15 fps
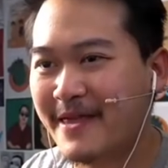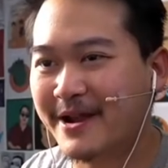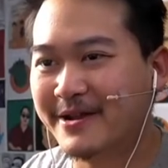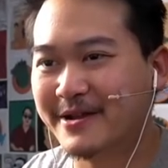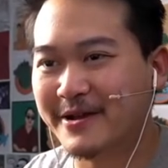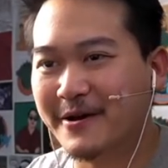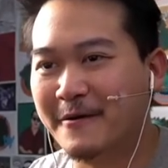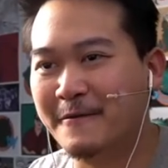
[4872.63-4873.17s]

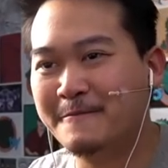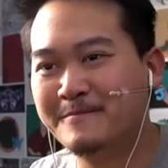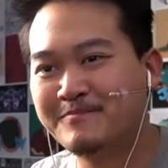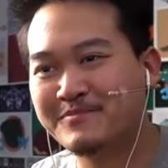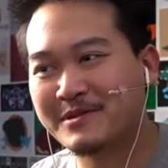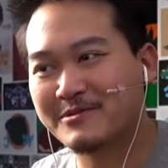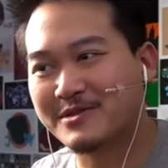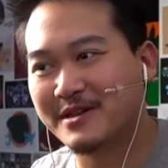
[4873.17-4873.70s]
you go.
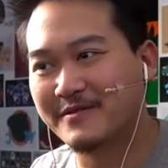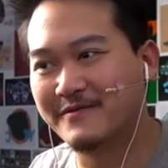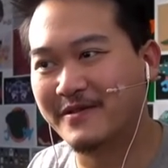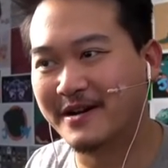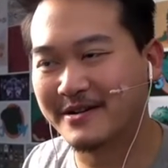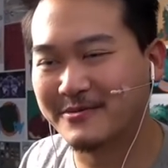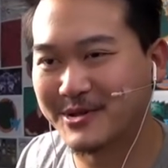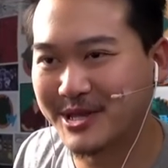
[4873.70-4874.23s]
The
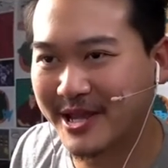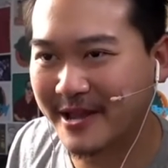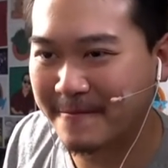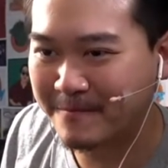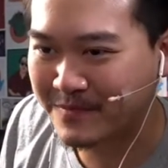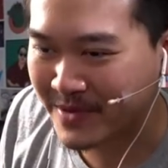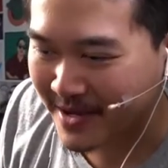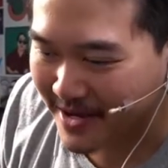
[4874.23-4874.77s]
fuck was that?
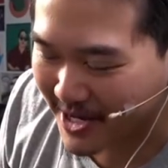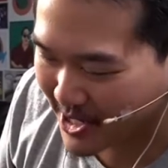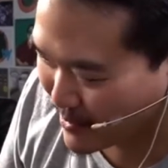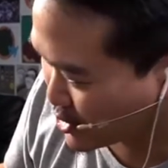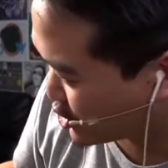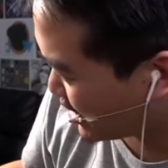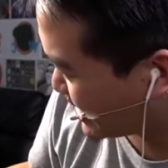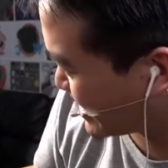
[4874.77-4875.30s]
Got some
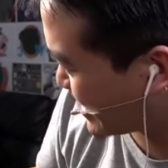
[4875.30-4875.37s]
dry